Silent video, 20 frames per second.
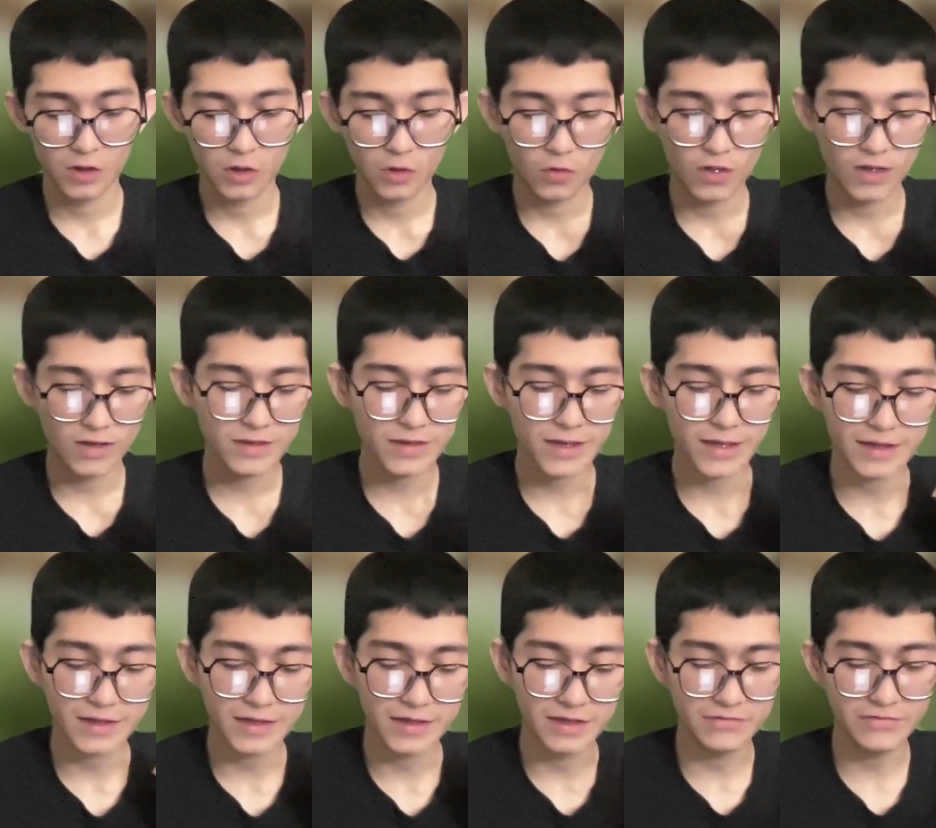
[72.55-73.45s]
What
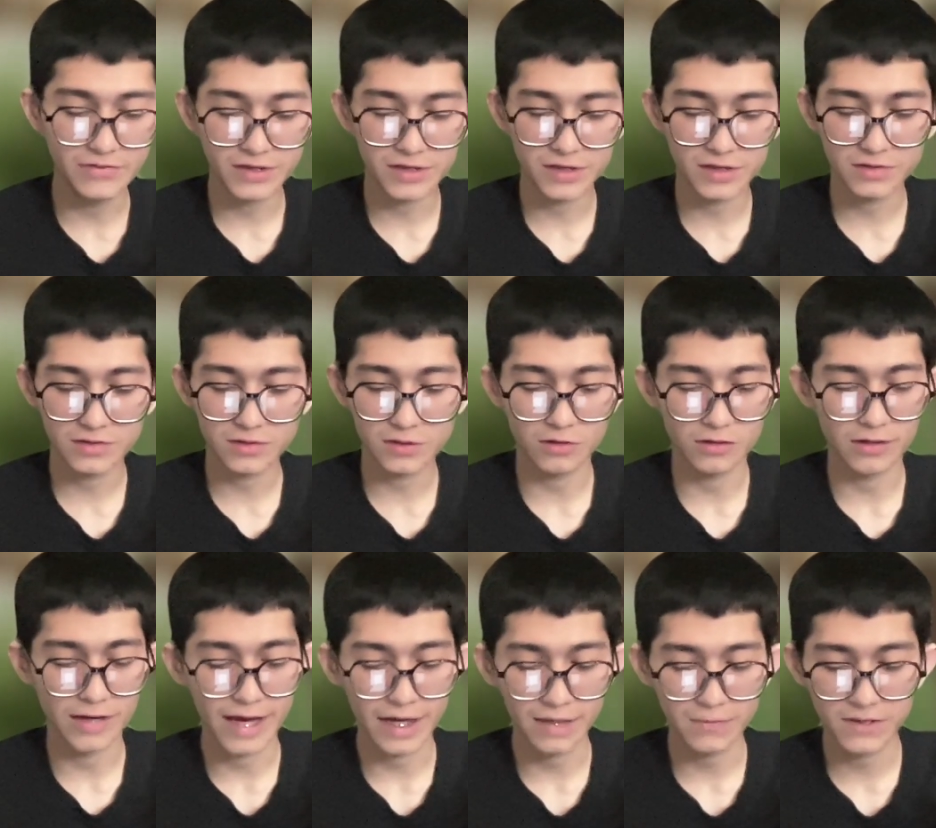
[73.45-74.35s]
activities or
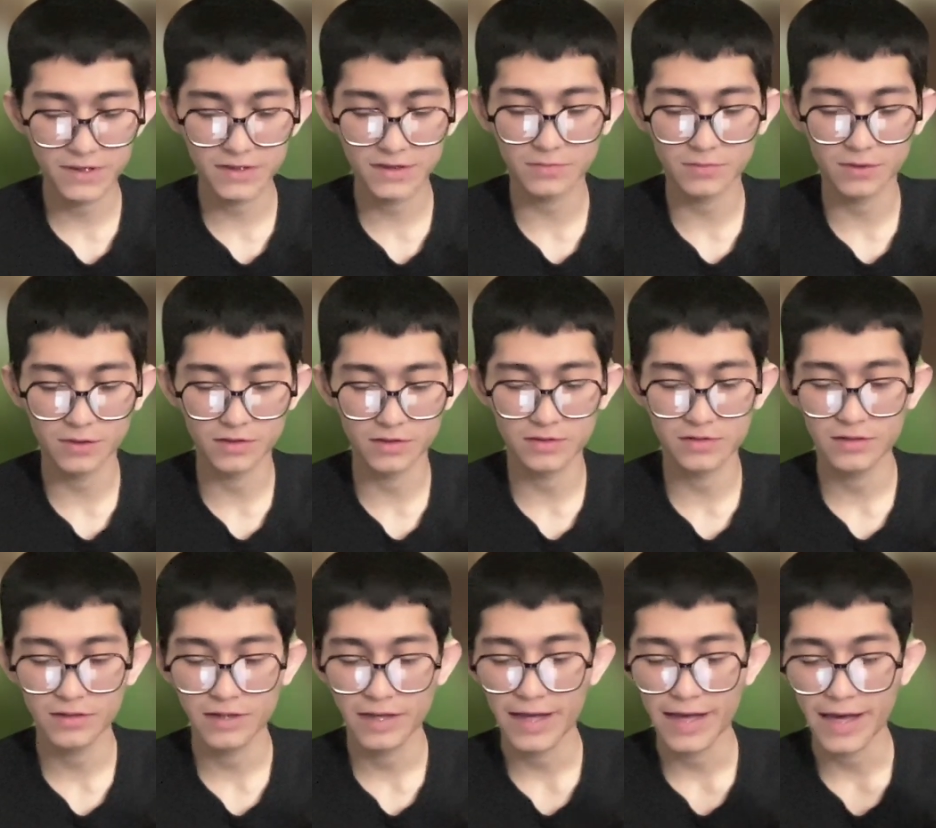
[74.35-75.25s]
habits
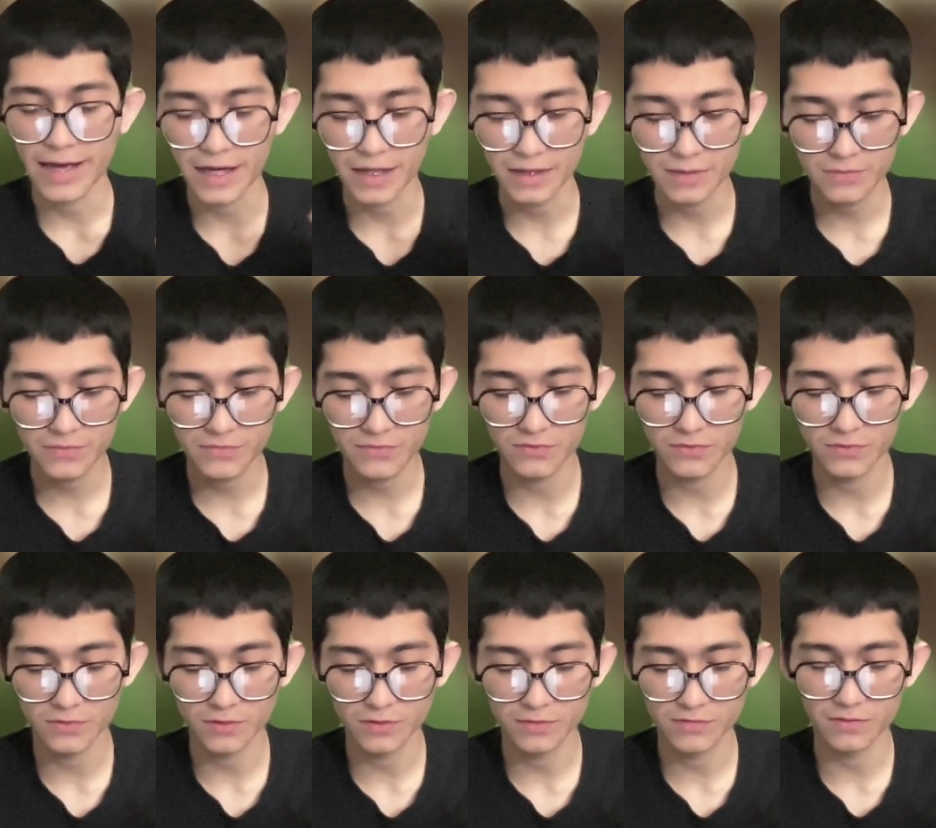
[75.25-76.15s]
most
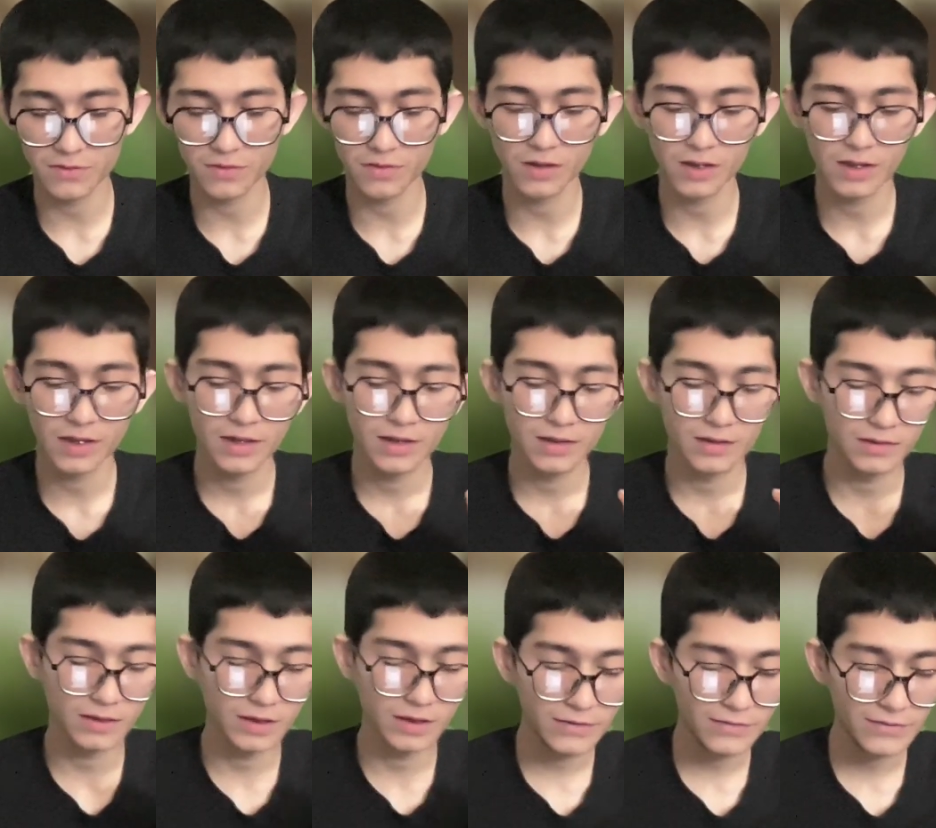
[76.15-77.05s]
helpful for
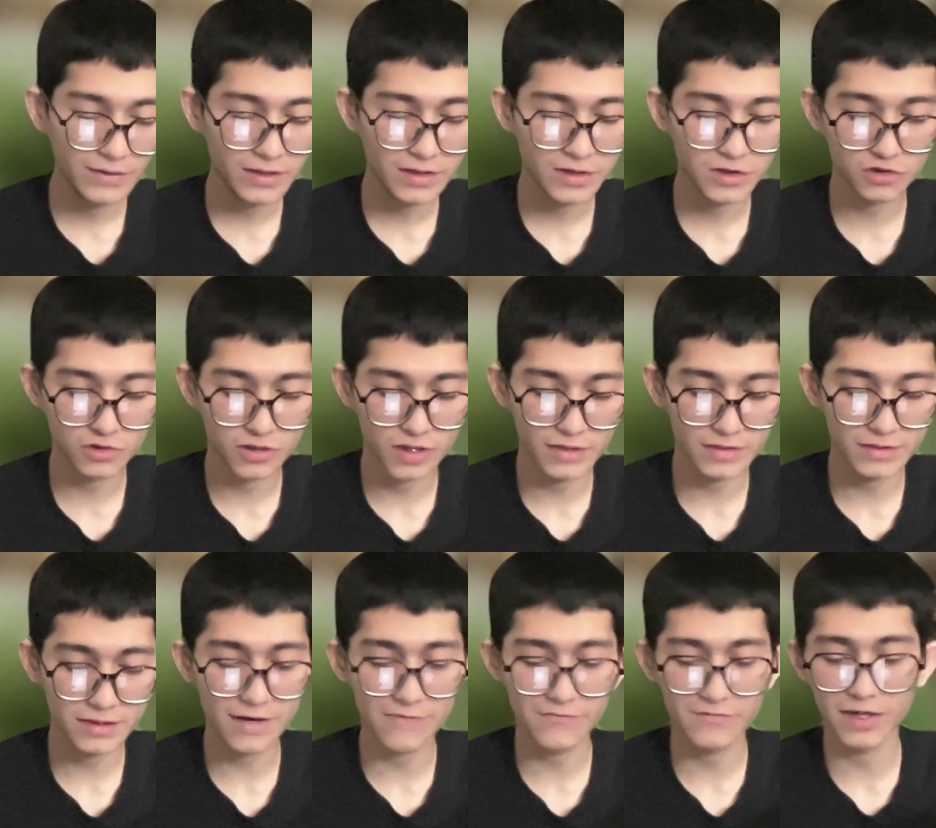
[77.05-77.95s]
relieving
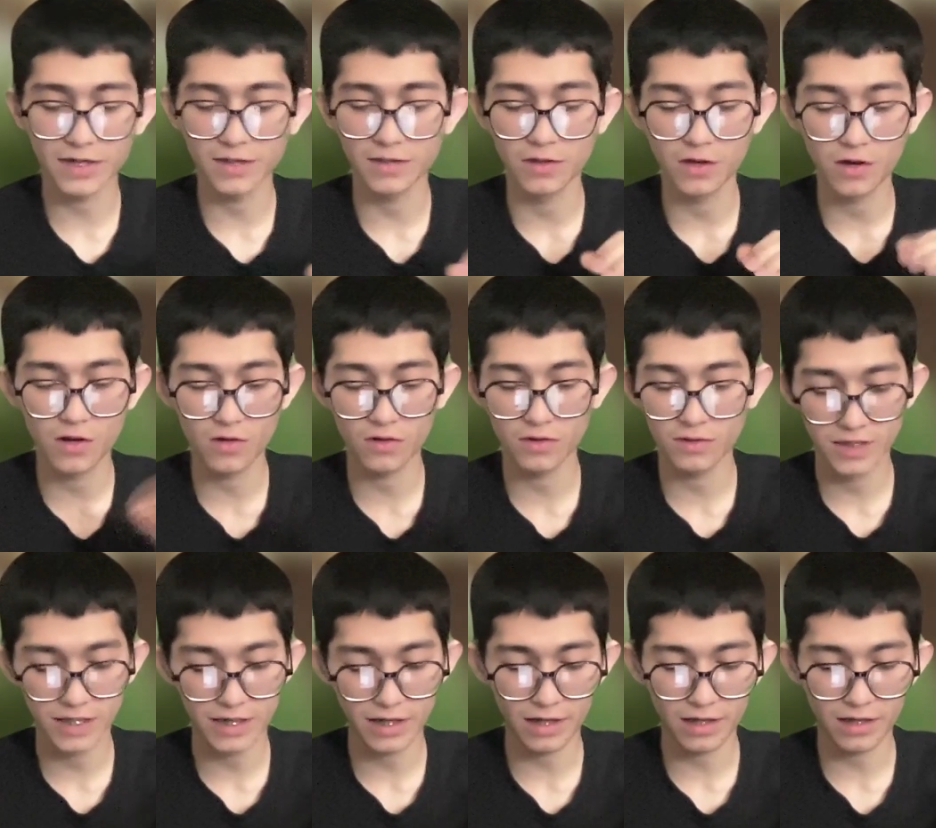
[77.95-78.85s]
stress after a long
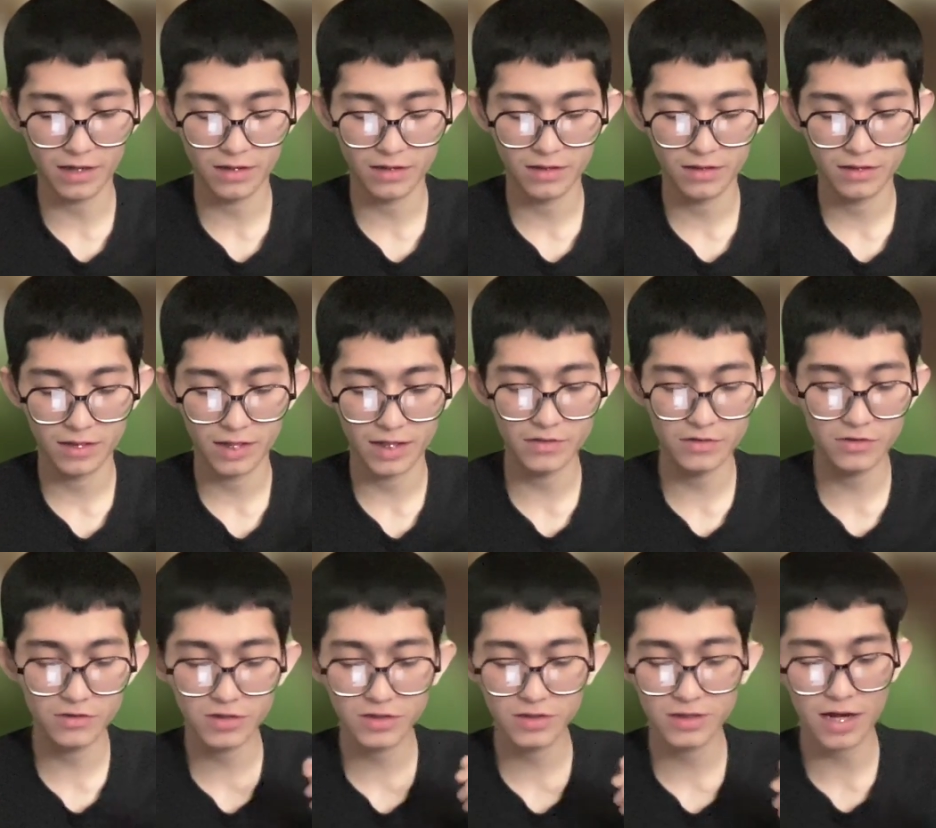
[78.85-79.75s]
day? And
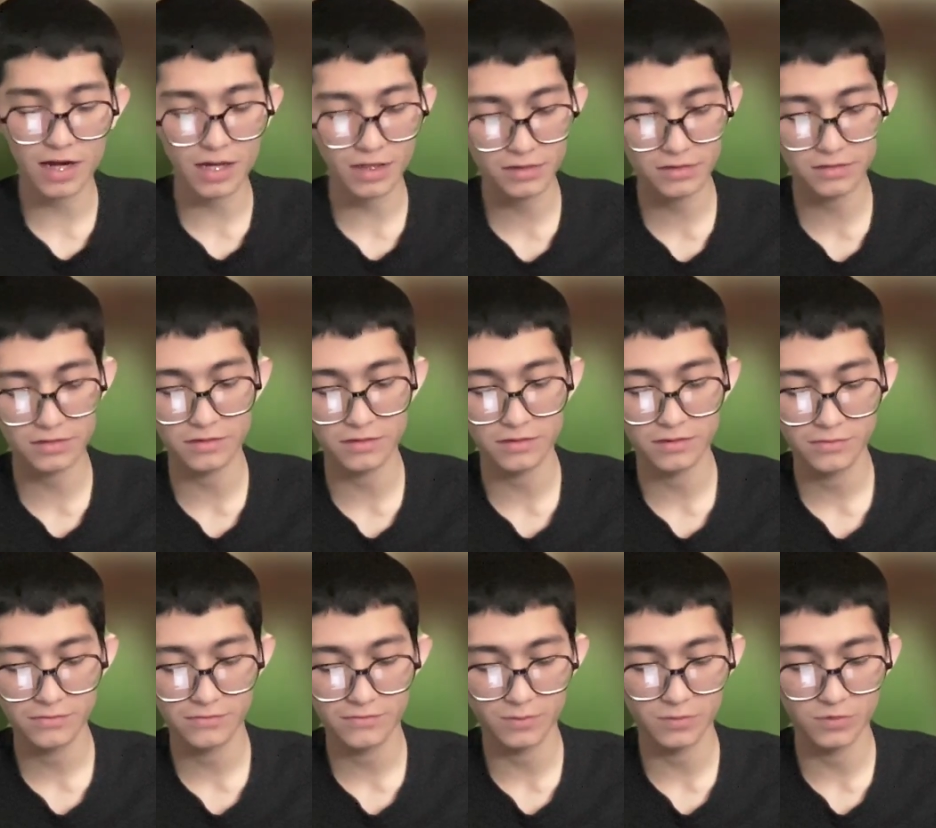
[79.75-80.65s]
there is an answer
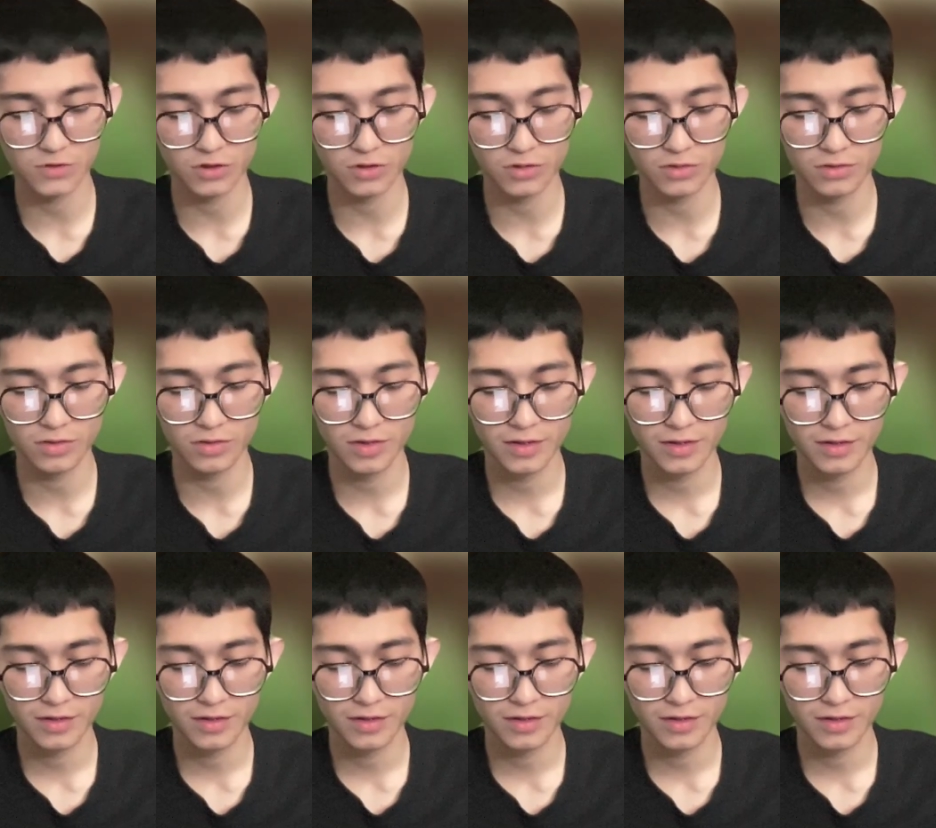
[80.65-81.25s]
from John.